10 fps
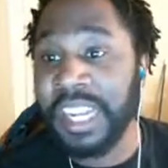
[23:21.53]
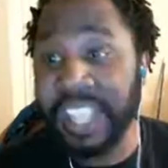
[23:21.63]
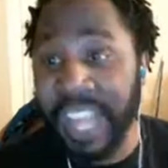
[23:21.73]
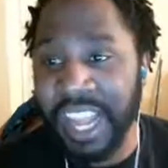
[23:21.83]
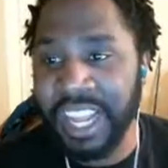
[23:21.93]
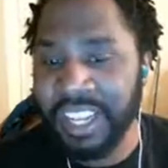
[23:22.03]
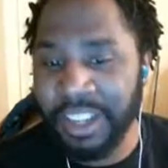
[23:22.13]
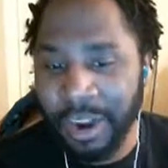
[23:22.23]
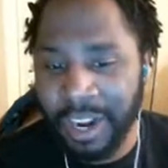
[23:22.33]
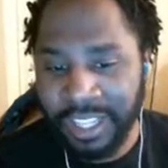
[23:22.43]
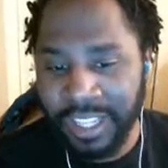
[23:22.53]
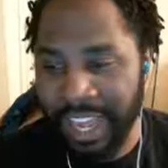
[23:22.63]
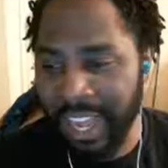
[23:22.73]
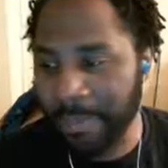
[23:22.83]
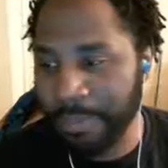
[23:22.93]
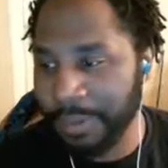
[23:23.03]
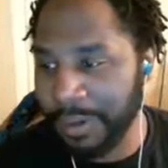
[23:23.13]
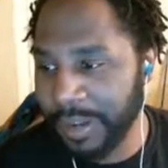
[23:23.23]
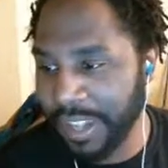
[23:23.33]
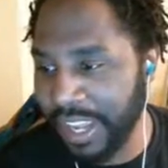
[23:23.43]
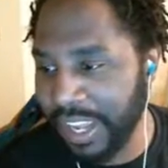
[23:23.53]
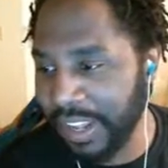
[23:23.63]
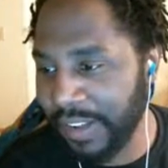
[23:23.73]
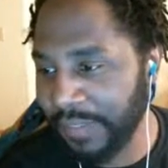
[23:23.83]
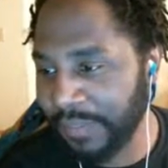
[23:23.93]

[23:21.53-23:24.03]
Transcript: dank dark type. Okay.